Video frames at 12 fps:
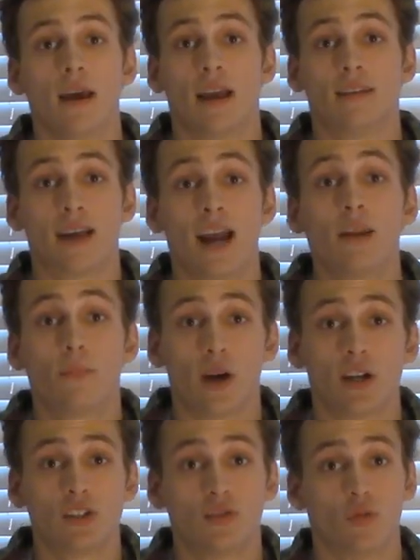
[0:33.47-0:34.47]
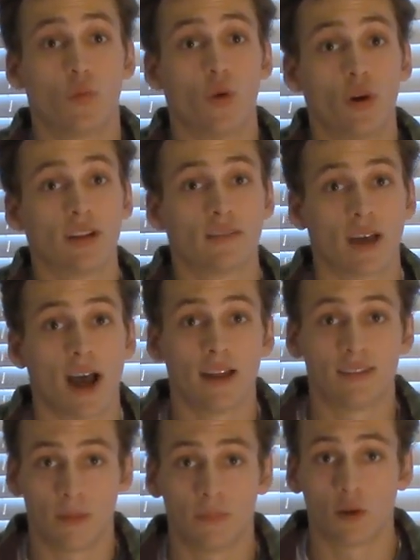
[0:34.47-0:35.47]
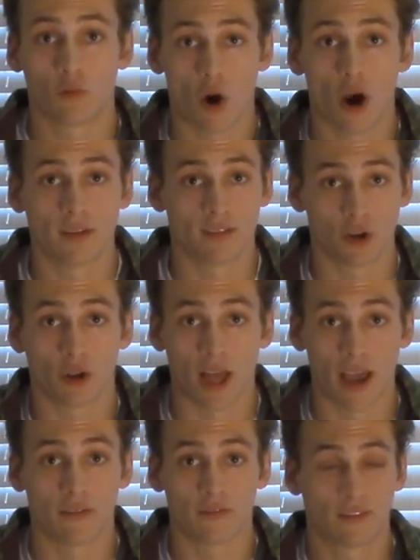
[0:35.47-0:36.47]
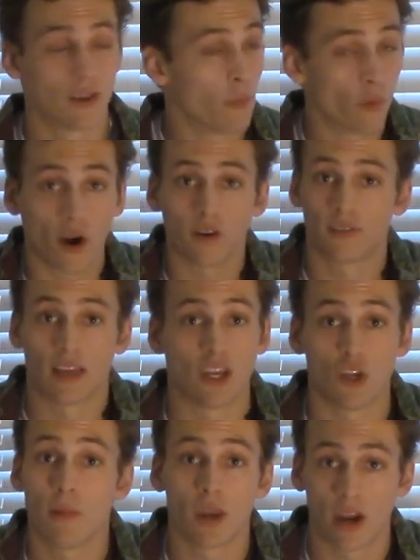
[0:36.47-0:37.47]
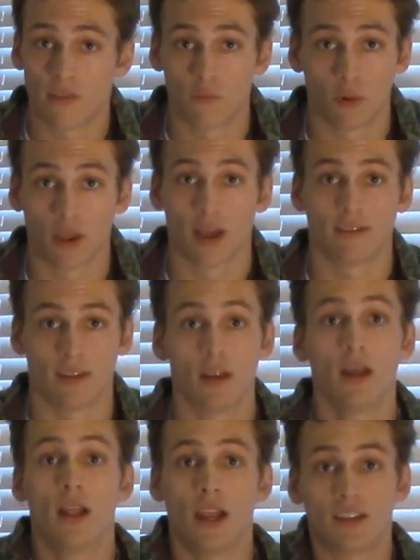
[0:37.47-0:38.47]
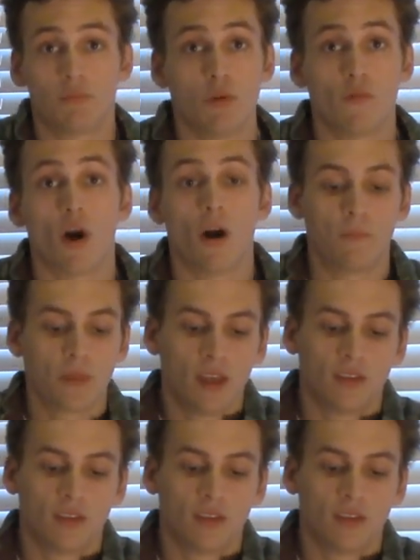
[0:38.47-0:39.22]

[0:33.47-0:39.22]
Anxiety and depression is a warning sign something wrong is in your life, somewhere, and you may not even realize it. Let's move on.